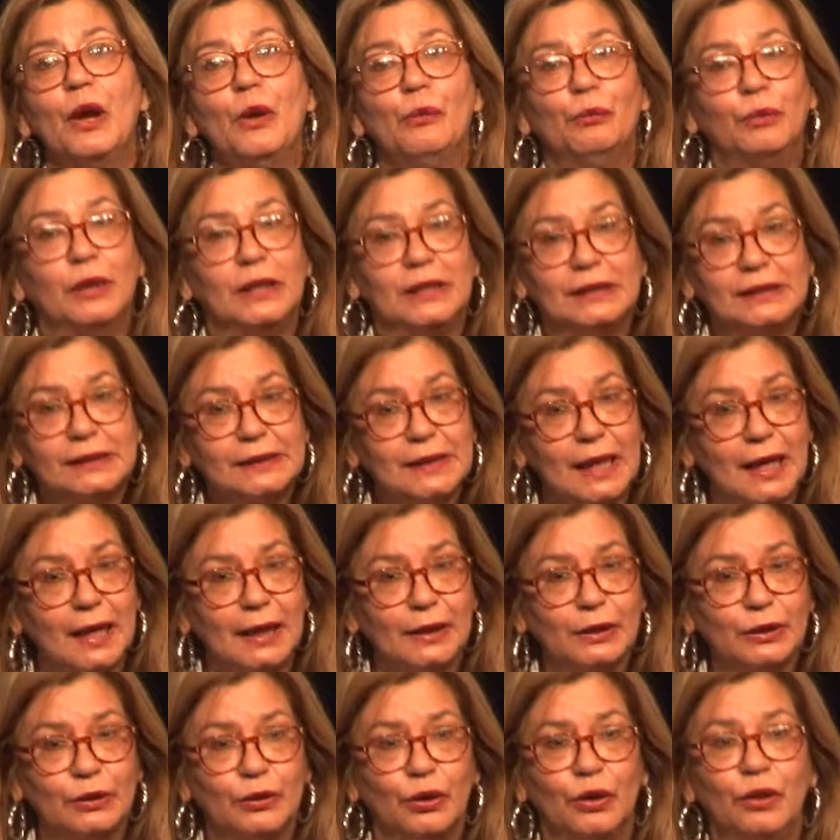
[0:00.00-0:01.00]
We
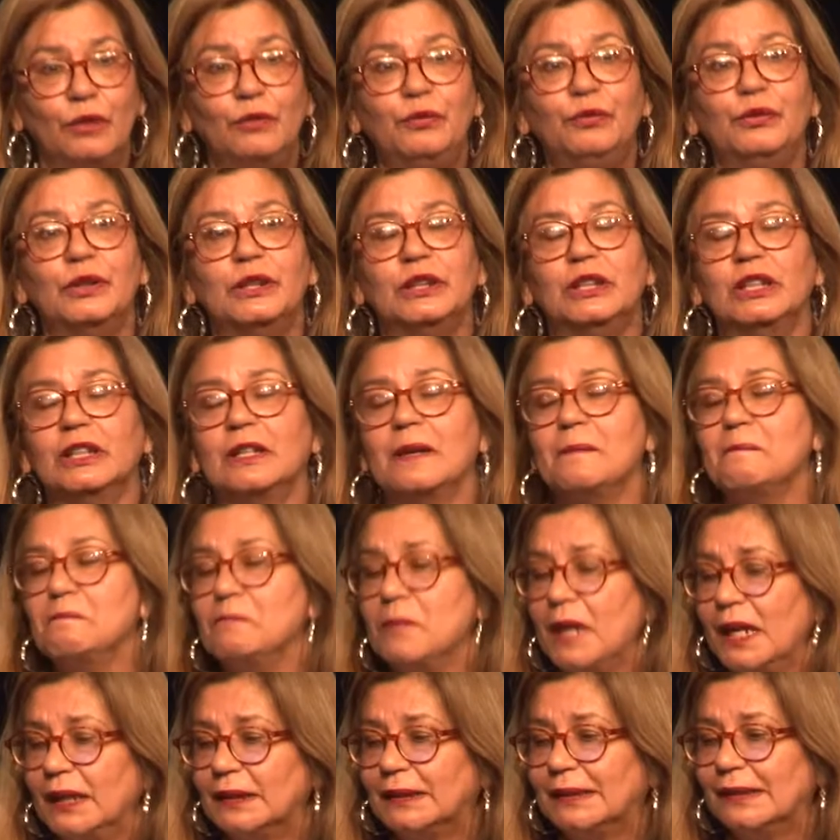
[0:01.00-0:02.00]
started off, we did a
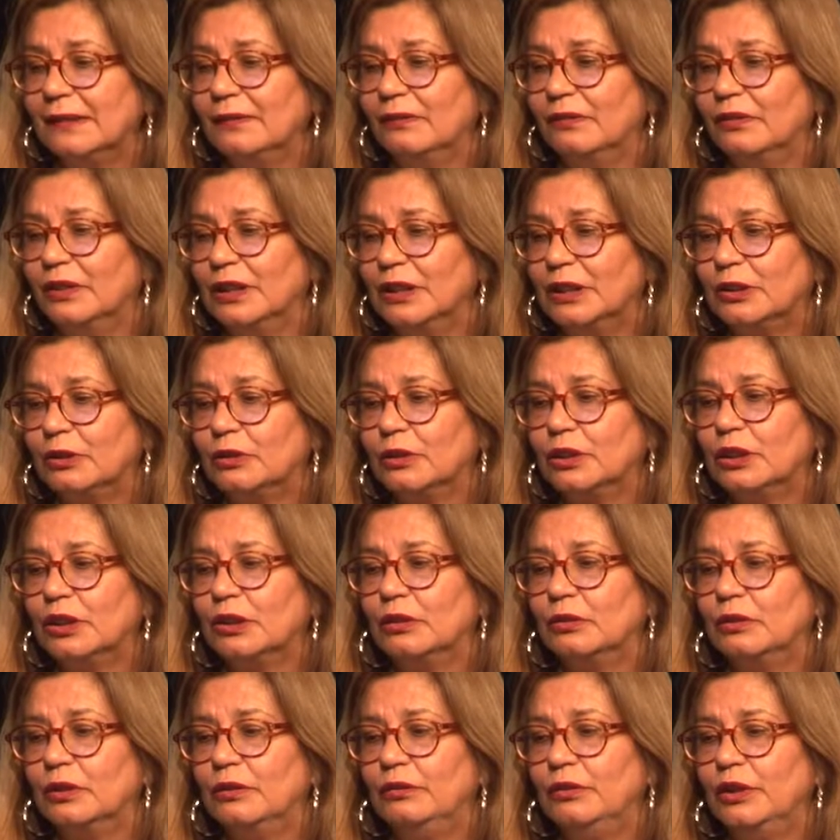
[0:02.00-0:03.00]
massive
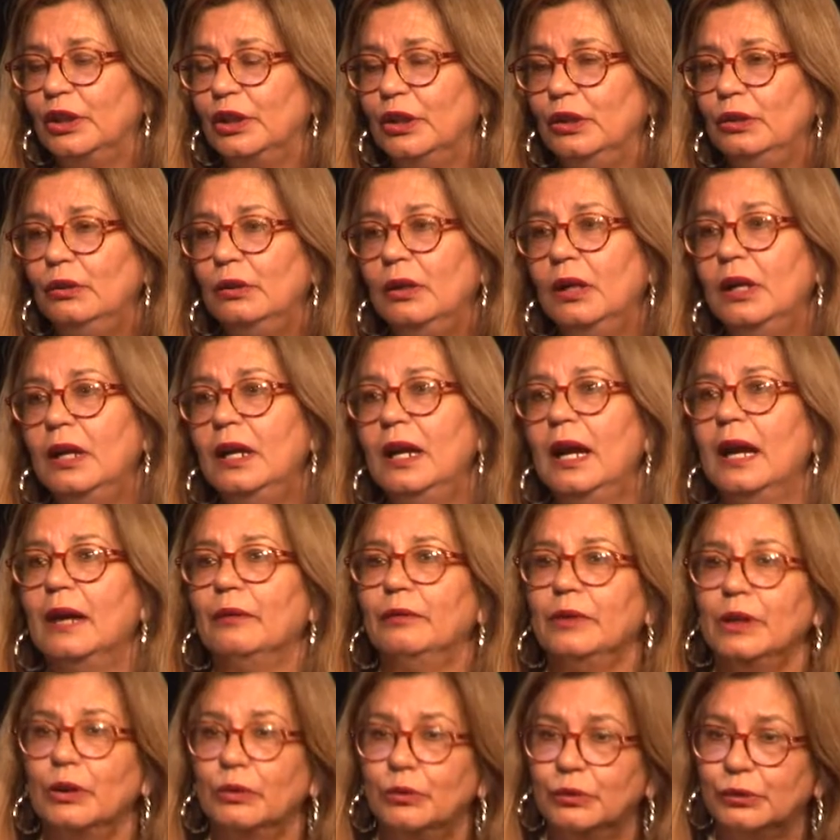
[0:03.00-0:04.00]
literature review
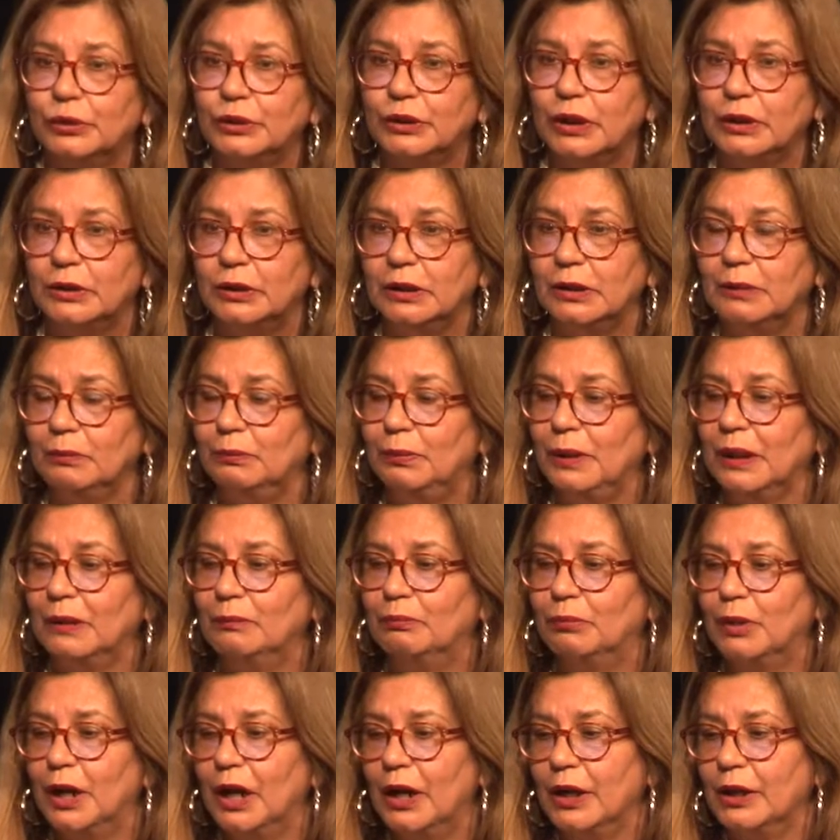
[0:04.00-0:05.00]
and we also did a
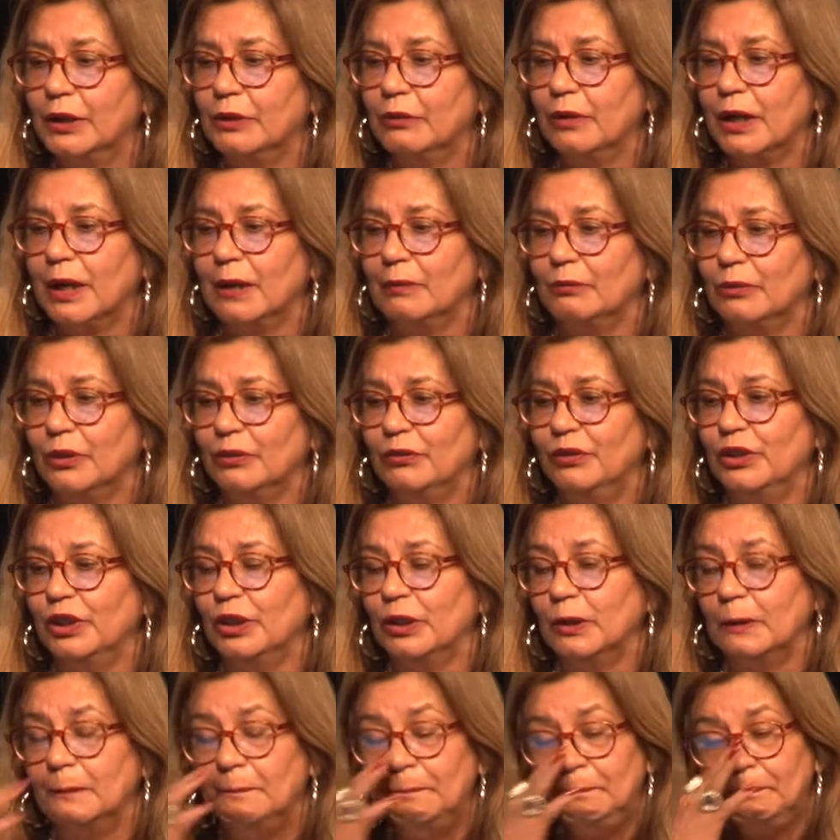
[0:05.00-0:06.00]
big program
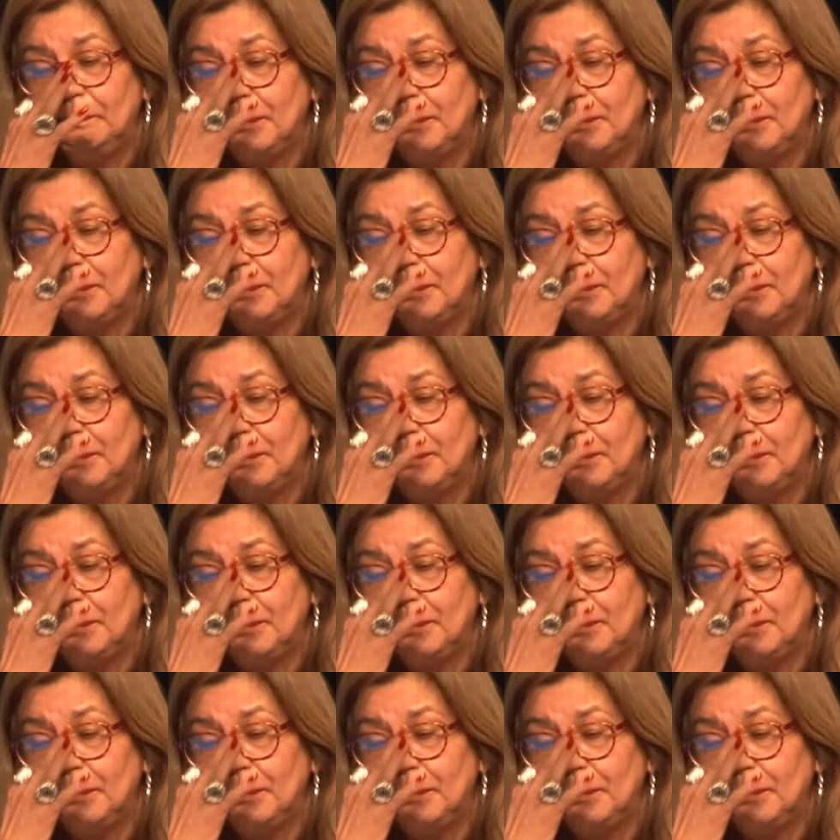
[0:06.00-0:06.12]
review.